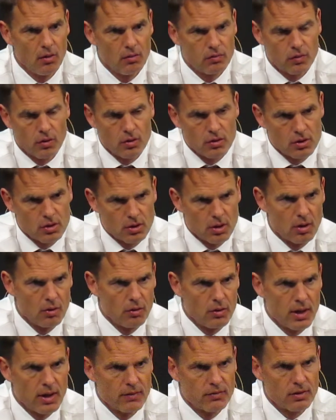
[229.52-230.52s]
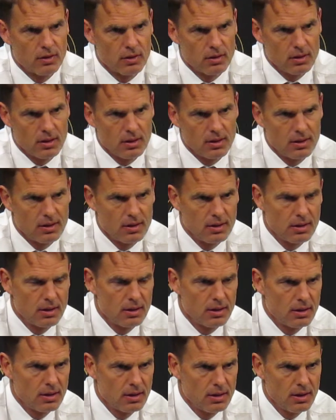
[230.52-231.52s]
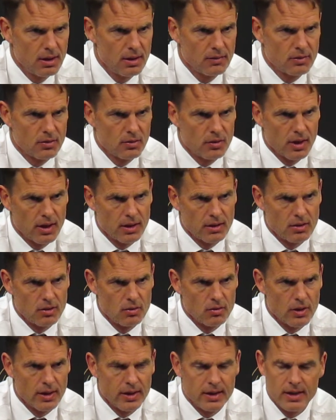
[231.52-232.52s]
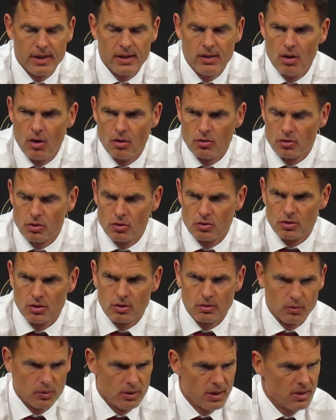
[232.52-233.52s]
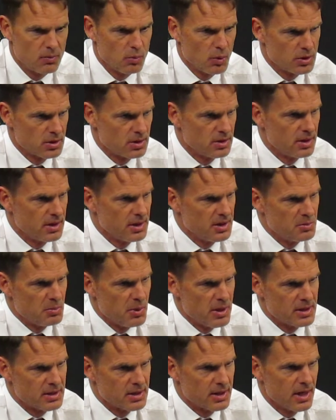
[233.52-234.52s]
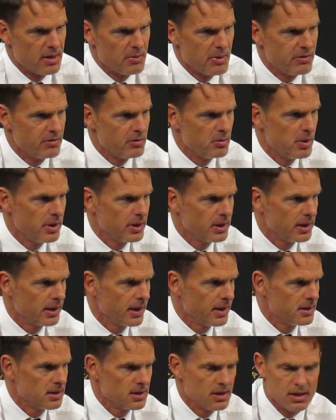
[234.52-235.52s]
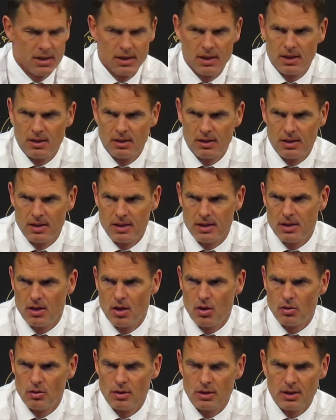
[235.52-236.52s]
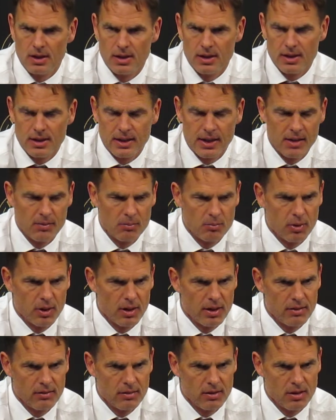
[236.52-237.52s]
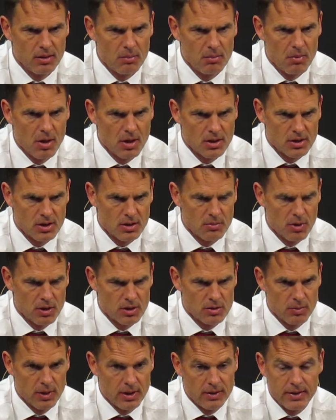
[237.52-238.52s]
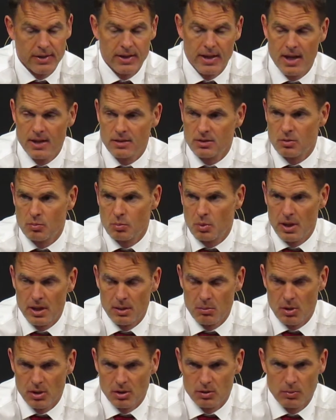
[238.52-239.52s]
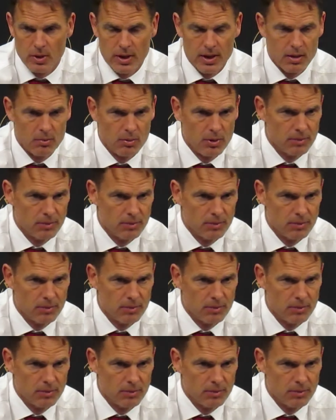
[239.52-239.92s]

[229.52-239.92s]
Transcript: Of course, you know, he has to get you, and he knows also it wasn't his best game. Everybody can see that, and he know, and he can play much and much better, and he has to play much better.